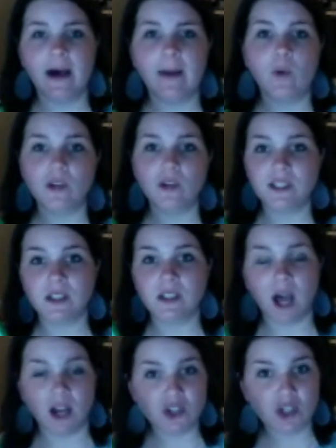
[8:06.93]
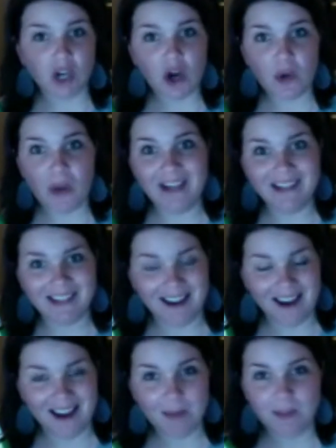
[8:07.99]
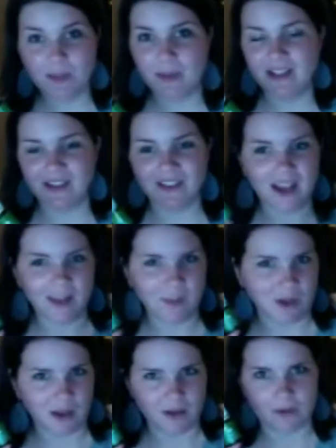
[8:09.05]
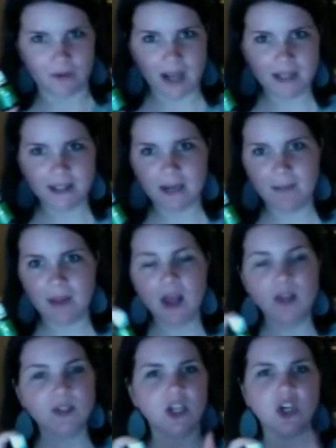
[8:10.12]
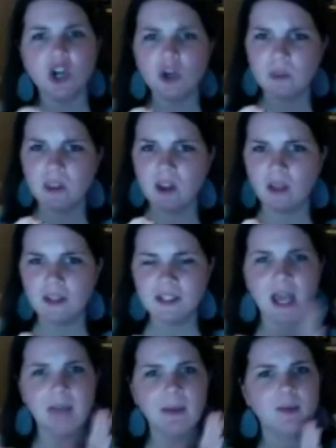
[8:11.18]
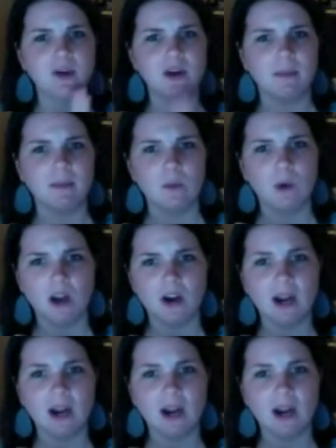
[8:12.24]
or cilantro and lime, depends on the kind of rice that so I cook with it all the time. I put it in my water.